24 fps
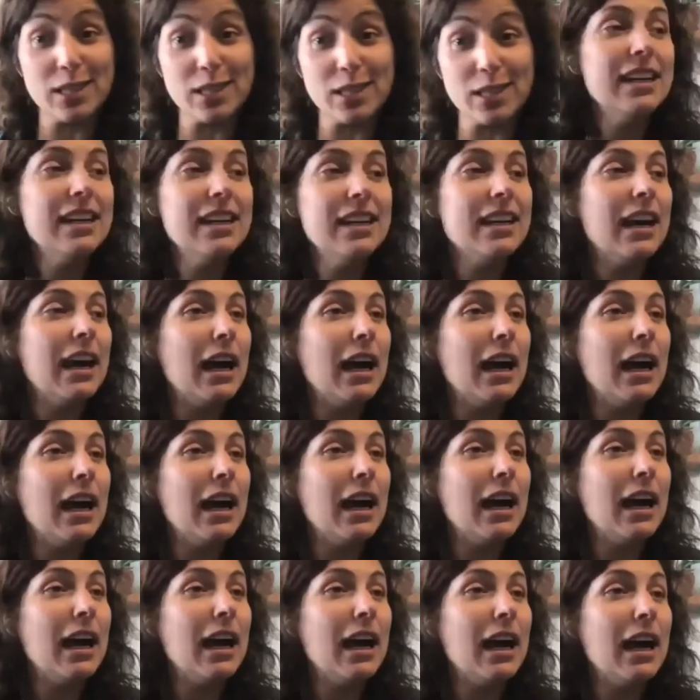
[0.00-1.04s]
Um,
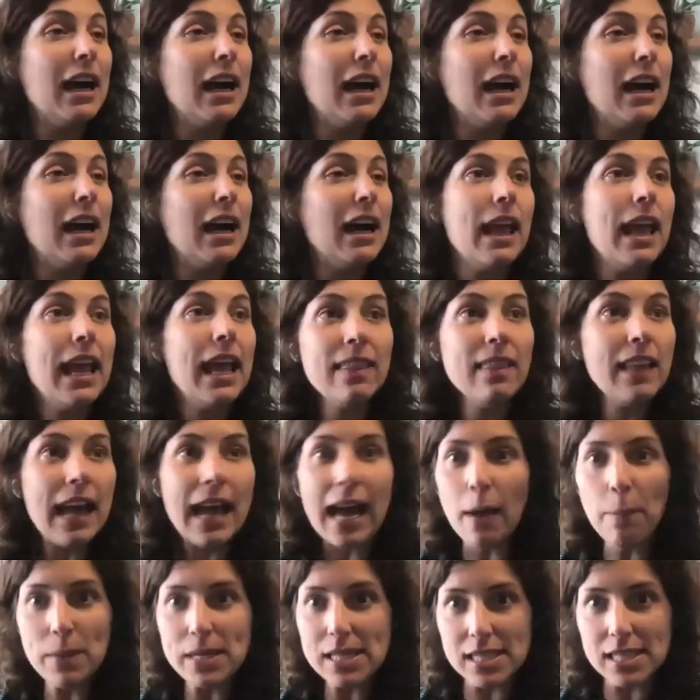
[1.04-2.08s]
and the happy
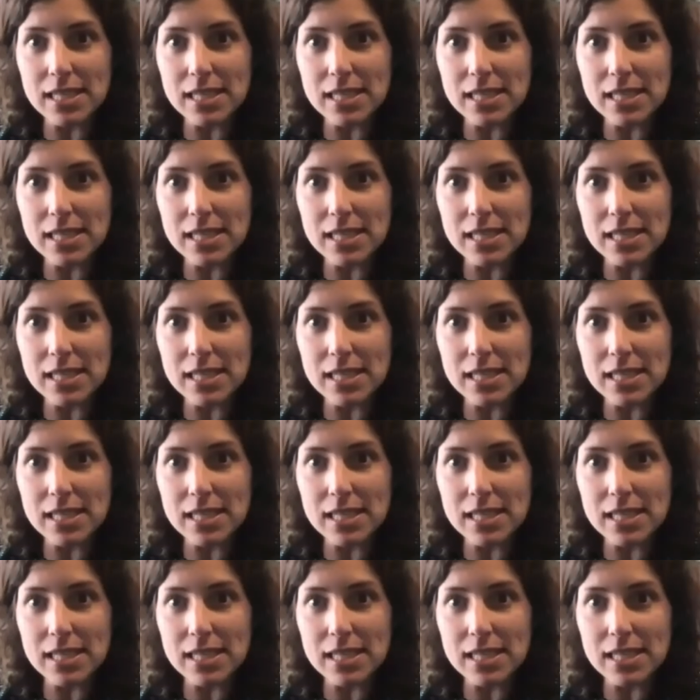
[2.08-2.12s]
stuff,